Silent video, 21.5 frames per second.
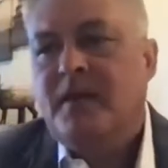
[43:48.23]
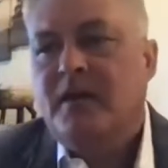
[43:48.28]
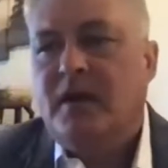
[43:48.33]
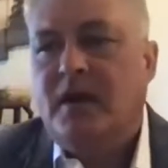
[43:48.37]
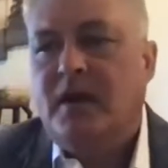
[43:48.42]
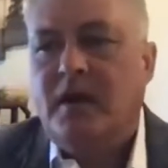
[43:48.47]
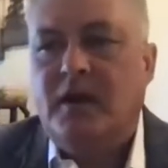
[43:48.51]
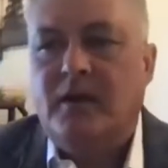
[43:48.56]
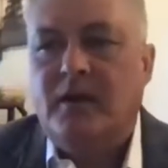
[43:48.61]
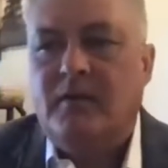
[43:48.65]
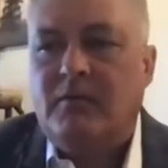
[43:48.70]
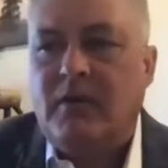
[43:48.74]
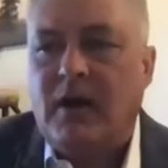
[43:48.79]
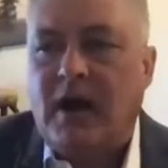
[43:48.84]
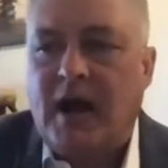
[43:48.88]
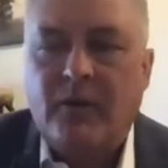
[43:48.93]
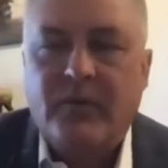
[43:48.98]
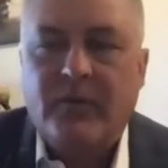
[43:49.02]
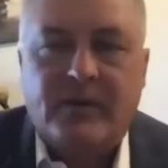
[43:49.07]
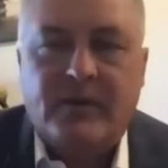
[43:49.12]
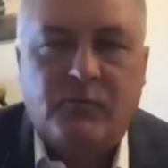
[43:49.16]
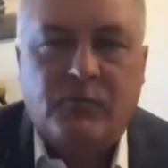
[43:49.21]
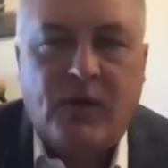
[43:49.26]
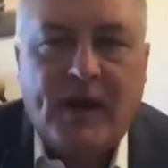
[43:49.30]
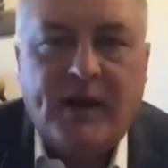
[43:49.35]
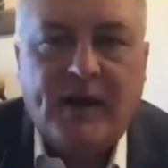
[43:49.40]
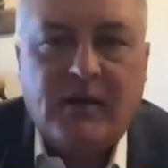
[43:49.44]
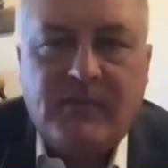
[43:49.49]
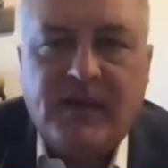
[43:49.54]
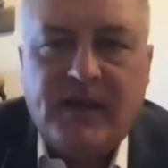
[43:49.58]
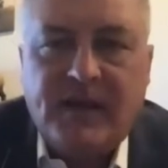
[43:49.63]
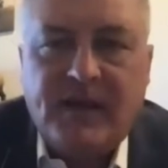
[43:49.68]
I would
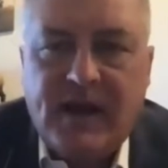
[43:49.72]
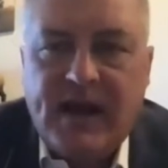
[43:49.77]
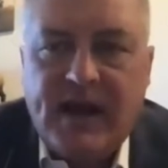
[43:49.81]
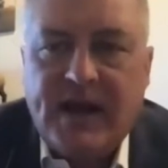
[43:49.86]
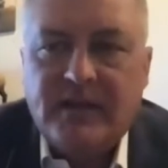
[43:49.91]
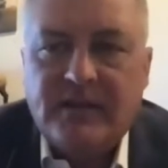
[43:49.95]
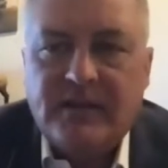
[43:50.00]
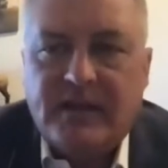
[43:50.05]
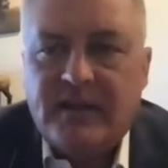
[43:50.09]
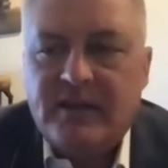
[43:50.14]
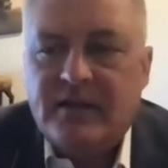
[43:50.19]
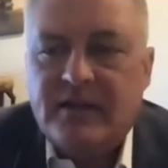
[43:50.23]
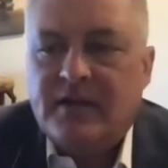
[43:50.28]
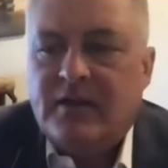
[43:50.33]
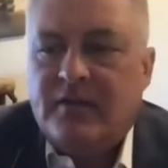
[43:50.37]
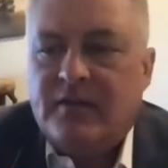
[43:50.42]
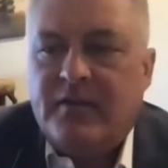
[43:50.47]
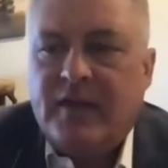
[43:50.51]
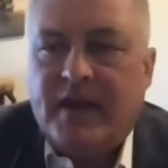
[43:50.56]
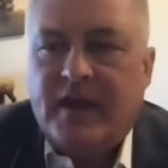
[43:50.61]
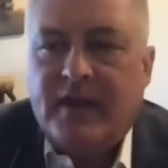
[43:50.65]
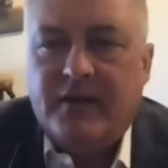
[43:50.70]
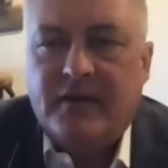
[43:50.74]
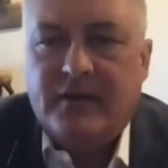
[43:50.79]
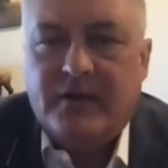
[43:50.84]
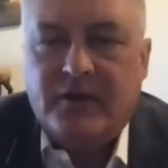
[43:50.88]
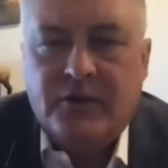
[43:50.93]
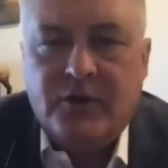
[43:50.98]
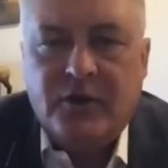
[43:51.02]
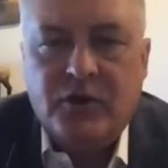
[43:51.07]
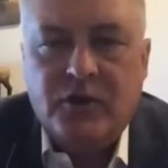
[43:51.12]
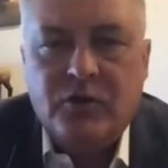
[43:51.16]
recommend highly that
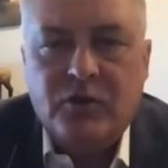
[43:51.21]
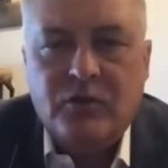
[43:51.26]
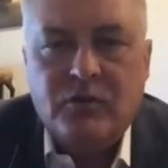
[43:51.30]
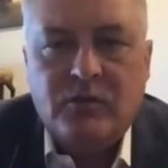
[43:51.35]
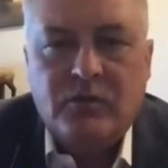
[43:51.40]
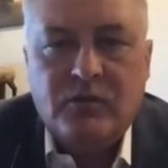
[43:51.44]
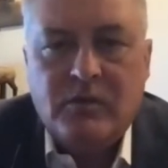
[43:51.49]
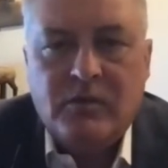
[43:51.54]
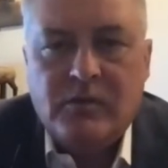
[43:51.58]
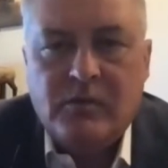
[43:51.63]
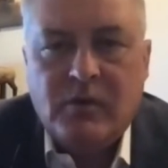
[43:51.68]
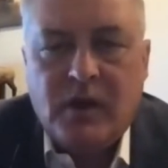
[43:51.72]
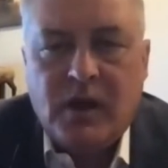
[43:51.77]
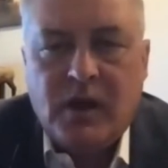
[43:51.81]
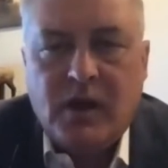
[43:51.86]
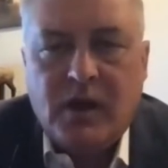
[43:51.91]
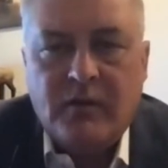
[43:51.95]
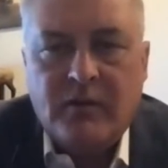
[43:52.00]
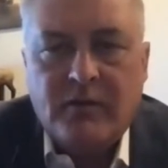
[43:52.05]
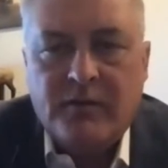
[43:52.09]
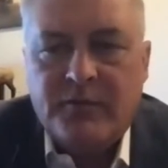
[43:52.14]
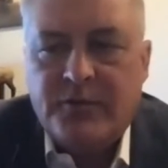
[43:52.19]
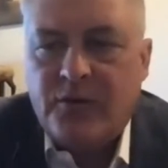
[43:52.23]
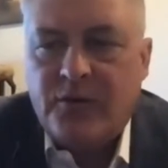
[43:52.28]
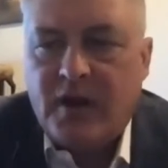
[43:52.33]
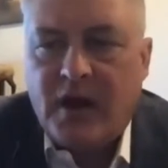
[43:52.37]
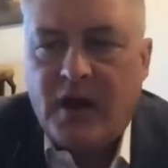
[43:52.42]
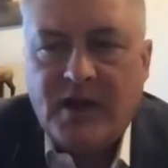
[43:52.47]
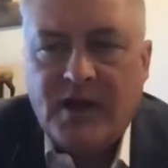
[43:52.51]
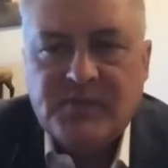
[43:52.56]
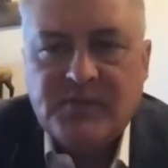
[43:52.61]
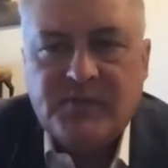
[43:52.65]
you, through the
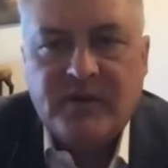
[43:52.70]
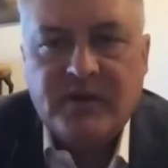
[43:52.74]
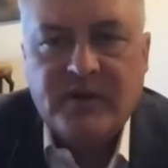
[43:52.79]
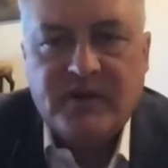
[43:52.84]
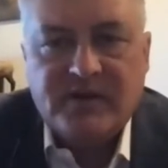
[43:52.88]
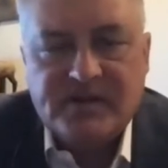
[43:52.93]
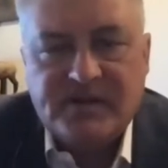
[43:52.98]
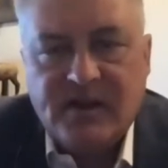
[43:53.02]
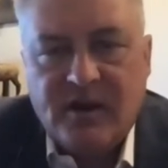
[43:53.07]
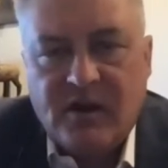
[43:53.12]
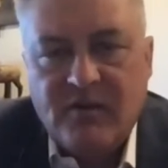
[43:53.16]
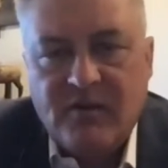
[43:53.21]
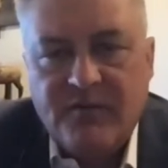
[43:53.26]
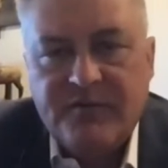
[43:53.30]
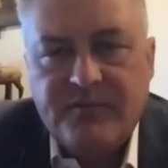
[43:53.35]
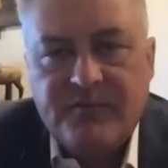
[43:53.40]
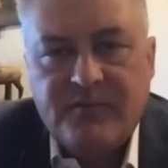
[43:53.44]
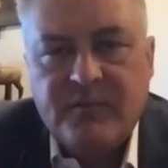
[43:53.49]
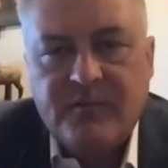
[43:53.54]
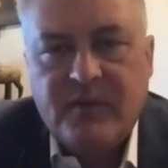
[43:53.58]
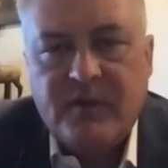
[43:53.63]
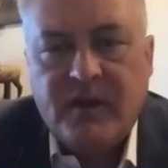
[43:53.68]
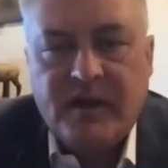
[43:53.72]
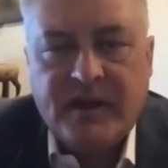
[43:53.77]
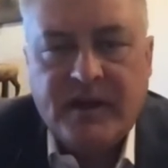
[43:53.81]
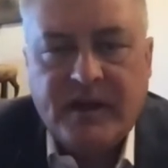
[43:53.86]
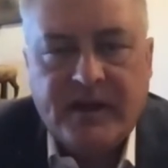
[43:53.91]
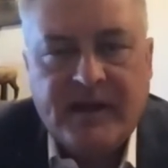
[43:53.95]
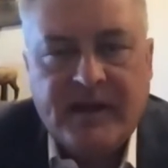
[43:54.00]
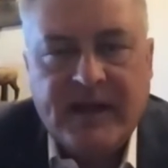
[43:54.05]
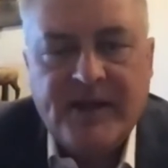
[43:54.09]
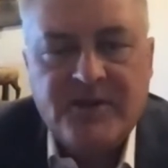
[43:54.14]
hospital itself,
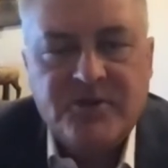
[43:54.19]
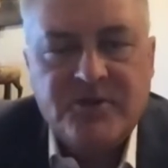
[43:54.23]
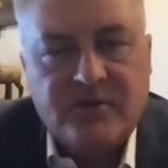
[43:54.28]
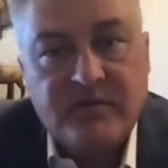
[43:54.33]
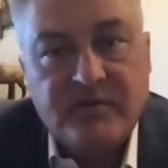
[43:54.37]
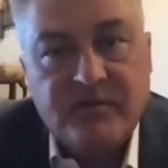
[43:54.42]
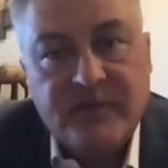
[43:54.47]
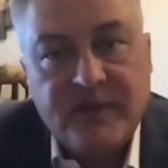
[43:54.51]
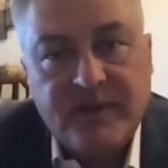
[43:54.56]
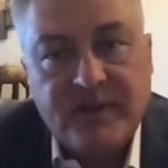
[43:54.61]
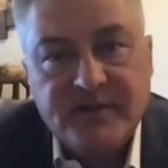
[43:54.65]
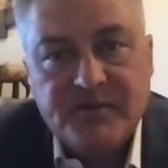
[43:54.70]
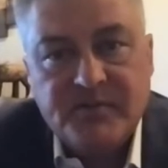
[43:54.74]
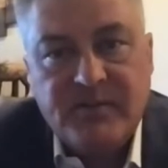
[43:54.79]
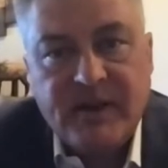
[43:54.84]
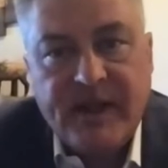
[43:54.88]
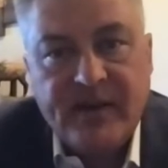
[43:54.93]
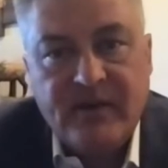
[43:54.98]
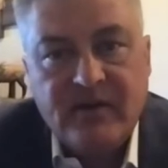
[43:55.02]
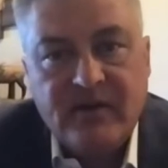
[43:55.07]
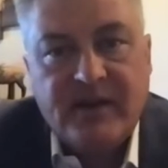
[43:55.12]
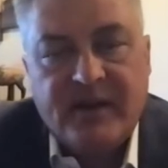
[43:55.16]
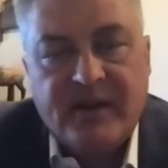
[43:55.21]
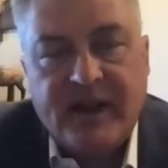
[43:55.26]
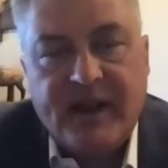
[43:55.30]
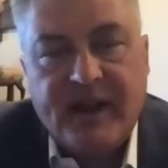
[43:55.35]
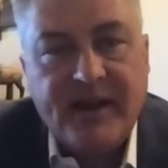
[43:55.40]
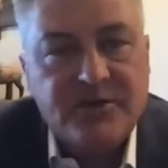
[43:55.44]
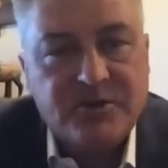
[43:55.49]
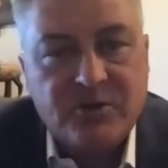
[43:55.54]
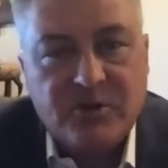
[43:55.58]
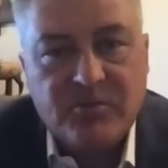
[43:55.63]
engage your defense panel,
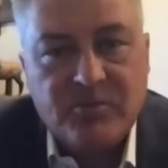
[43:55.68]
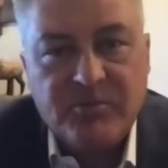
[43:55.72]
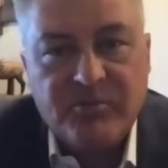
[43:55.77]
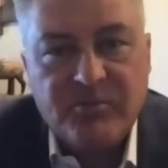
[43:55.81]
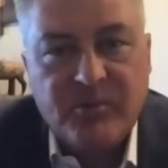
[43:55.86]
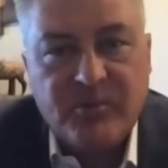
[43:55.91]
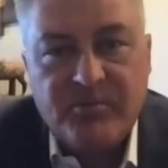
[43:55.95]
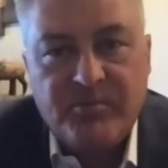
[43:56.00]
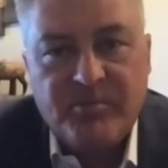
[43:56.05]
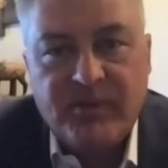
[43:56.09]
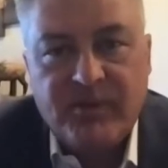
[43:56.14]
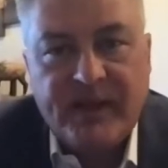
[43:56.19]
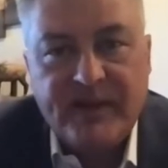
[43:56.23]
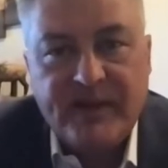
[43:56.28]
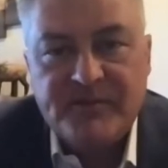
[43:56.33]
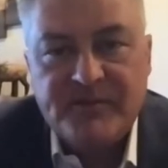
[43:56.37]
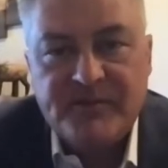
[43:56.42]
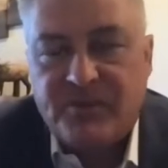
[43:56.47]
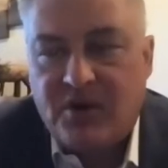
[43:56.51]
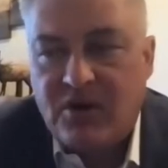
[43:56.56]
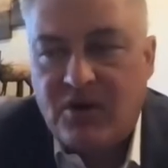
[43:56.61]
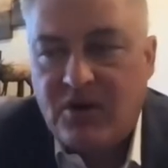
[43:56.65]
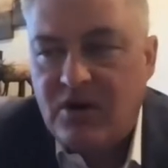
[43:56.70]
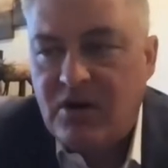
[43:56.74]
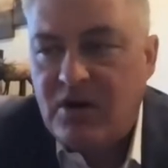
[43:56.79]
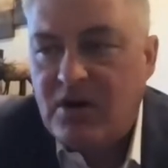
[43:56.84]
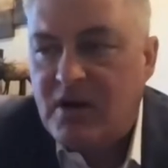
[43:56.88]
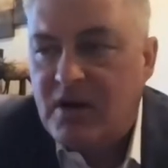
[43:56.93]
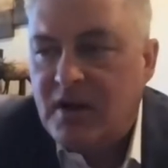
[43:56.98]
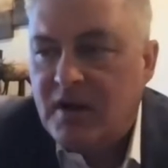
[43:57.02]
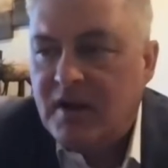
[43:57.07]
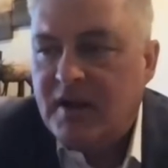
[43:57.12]
engage the plaintiff's
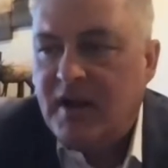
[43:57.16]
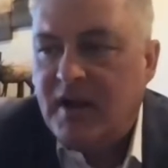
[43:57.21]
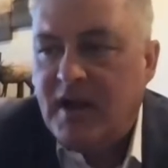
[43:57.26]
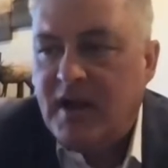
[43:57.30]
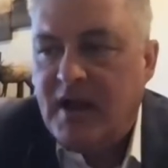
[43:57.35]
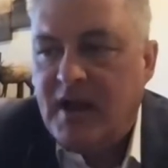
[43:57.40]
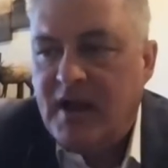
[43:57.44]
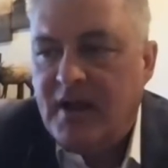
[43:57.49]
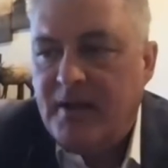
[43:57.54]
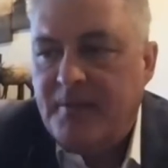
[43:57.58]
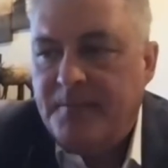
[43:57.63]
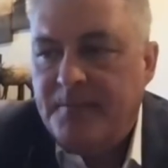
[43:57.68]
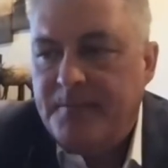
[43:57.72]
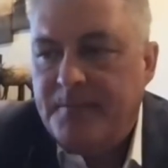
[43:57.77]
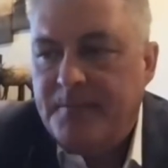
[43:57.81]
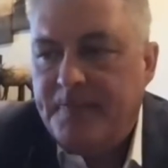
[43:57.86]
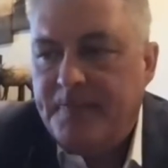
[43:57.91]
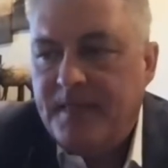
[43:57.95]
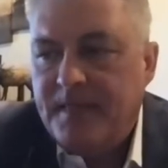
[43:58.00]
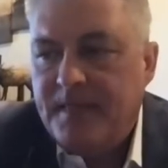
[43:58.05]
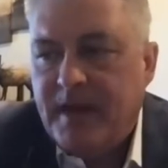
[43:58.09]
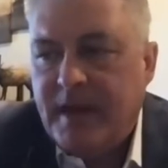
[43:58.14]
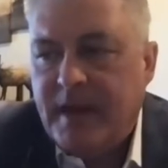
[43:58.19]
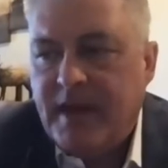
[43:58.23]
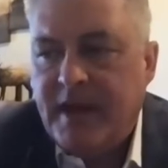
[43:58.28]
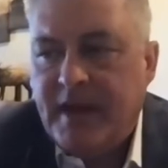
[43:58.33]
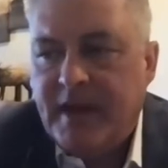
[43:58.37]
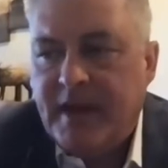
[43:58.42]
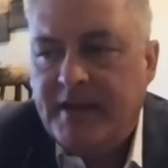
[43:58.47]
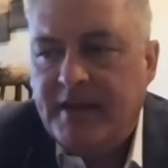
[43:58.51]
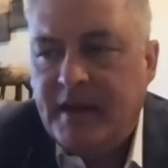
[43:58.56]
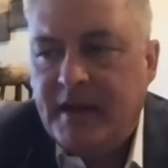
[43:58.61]
bar,
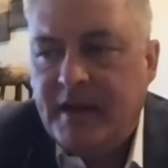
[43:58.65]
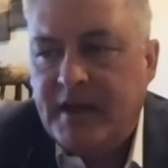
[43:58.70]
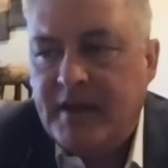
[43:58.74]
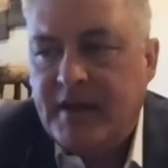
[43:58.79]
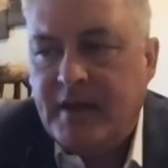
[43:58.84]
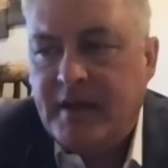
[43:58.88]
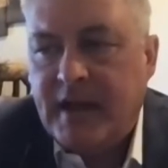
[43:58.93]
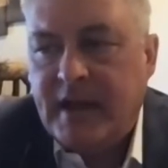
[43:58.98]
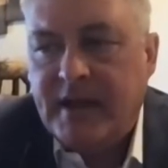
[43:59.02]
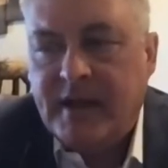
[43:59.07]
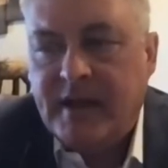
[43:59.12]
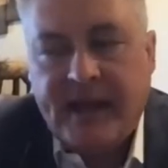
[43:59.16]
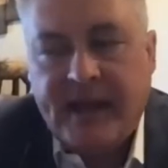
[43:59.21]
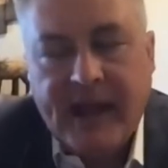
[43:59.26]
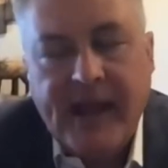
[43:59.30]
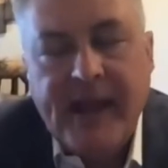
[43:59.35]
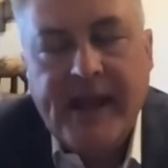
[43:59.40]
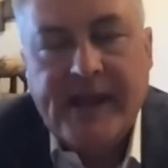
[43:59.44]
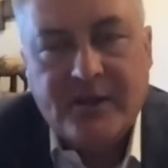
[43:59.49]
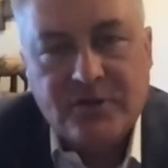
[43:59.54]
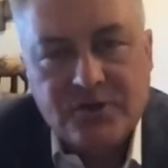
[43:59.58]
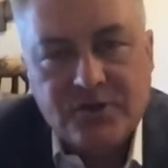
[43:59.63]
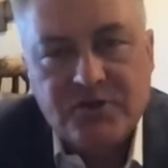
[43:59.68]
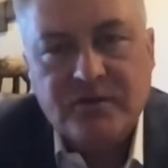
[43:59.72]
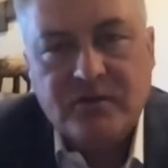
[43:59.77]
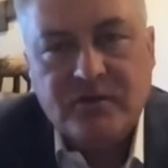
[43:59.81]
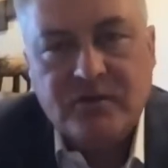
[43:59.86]
and engage